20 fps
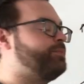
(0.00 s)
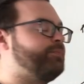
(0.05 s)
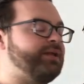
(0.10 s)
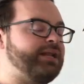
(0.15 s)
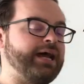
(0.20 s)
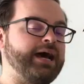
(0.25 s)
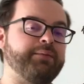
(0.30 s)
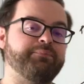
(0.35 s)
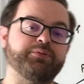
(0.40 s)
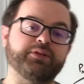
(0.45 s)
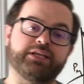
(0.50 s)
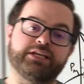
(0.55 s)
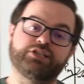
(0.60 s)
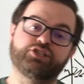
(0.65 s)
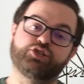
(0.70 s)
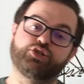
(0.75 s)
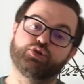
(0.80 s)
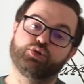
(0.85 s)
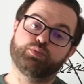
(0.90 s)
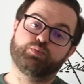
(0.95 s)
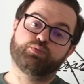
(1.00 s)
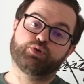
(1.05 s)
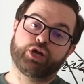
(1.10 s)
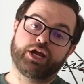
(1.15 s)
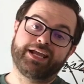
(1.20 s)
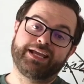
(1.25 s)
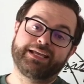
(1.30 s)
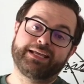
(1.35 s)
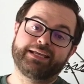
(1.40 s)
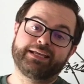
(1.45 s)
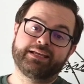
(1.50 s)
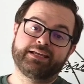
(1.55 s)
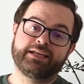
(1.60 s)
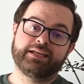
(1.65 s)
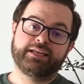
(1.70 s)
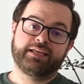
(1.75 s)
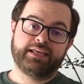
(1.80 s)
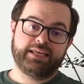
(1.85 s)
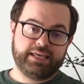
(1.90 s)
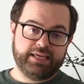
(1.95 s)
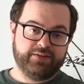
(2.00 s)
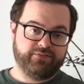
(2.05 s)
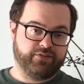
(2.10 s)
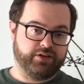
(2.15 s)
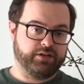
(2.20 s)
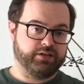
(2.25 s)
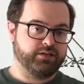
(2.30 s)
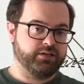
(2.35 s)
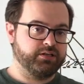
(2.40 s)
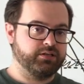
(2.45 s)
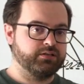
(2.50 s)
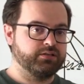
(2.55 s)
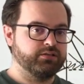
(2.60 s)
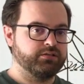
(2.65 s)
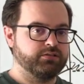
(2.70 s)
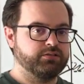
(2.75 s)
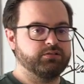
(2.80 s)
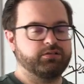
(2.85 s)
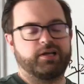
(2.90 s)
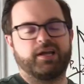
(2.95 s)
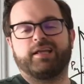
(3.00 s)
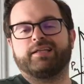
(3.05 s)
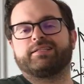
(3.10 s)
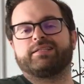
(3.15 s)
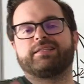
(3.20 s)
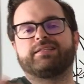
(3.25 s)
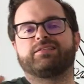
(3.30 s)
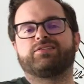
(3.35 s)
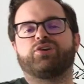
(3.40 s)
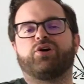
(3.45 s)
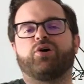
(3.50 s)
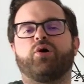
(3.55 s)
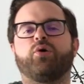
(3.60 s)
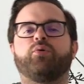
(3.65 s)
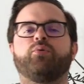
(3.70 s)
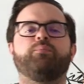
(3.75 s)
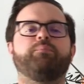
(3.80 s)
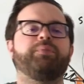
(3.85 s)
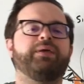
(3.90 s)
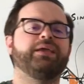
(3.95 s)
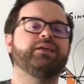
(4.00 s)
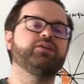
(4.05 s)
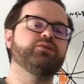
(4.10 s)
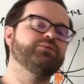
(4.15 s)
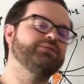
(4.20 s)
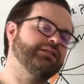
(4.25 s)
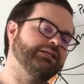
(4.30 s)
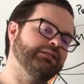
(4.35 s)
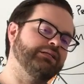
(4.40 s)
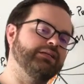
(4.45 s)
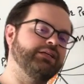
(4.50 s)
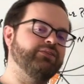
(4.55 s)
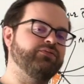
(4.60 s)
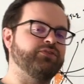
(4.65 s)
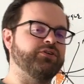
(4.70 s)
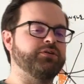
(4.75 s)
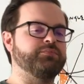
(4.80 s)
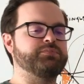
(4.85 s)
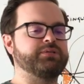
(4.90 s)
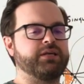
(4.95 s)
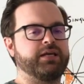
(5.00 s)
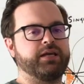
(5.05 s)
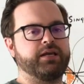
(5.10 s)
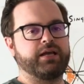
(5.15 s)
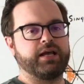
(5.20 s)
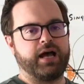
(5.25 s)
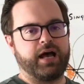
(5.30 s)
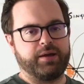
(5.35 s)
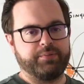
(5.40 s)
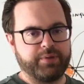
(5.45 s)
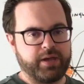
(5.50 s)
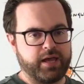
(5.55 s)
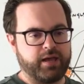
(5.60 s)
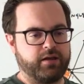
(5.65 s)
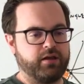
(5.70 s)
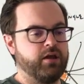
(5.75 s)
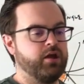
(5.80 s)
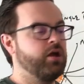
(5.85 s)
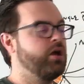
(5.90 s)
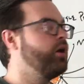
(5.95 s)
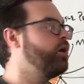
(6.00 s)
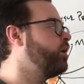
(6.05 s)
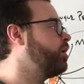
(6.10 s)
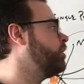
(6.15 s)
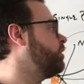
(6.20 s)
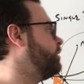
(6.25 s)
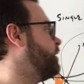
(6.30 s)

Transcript: the monopoly to break even, right? So big utility firms like ComEd are